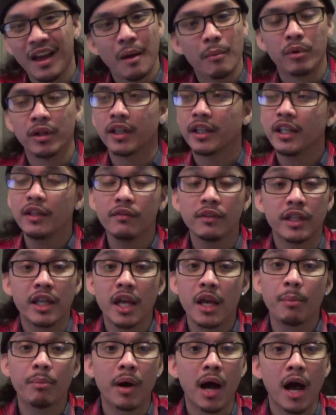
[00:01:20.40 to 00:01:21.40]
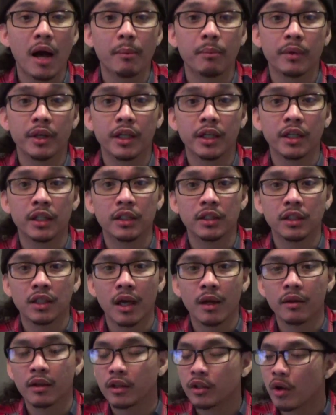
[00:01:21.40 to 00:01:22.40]
But like, even hip hop, man.
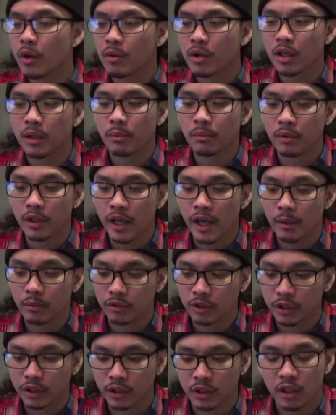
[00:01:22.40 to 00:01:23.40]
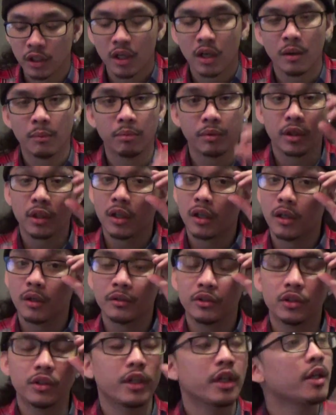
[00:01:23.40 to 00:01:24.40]
I don't know, I'm kind of blabbering,
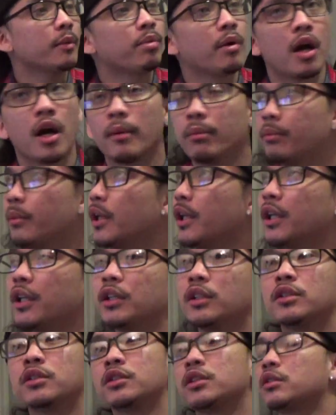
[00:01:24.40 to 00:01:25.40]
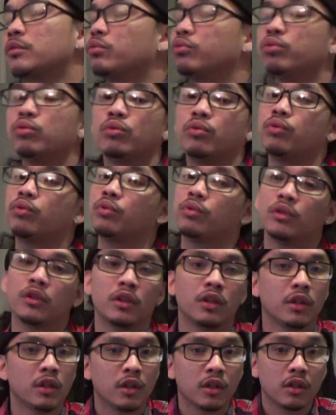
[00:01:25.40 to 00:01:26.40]
but the hip hop, man. Oof,
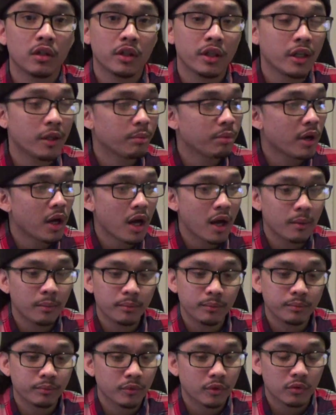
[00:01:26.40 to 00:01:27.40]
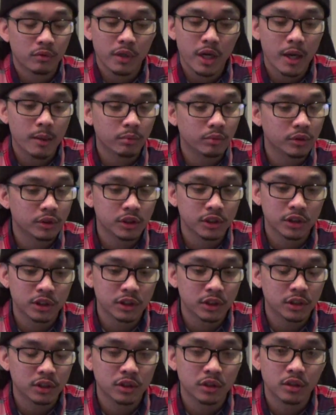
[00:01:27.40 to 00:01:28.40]
hip hop, rap was
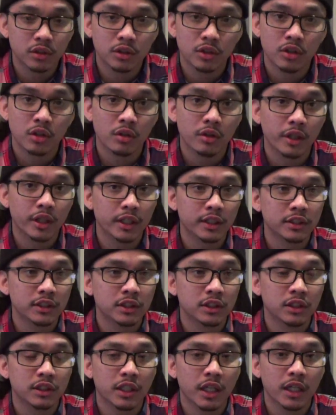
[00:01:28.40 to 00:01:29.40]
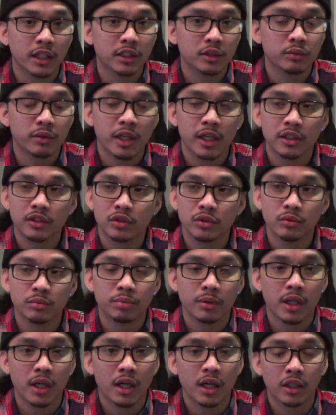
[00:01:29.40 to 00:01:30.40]
just crazy in the 90s. We had
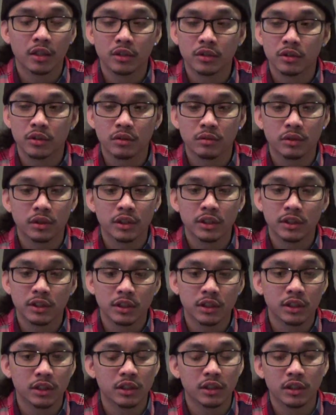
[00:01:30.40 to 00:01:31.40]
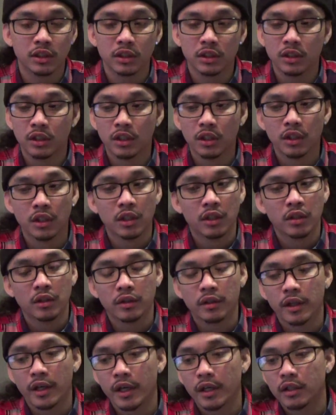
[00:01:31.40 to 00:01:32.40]
Tupac, you know, Eazy-E,
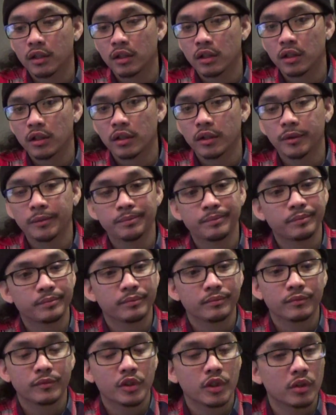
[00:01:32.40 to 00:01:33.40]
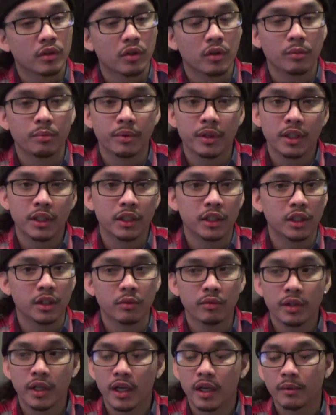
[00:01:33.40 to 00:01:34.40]
had you know, Biggie.
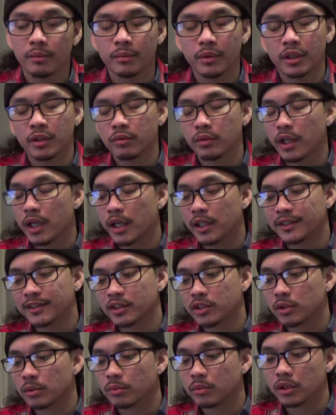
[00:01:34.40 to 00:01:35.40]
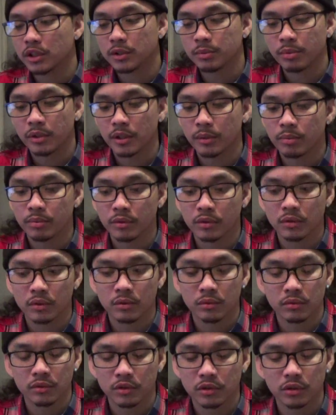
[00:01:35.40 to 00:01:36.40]
We had so much people,
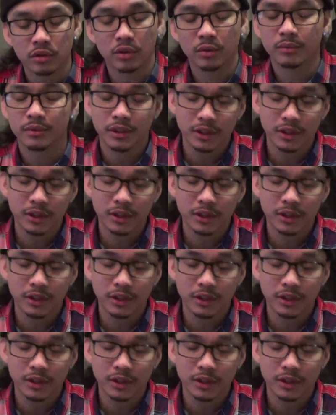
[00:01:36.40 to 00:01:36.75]
you know.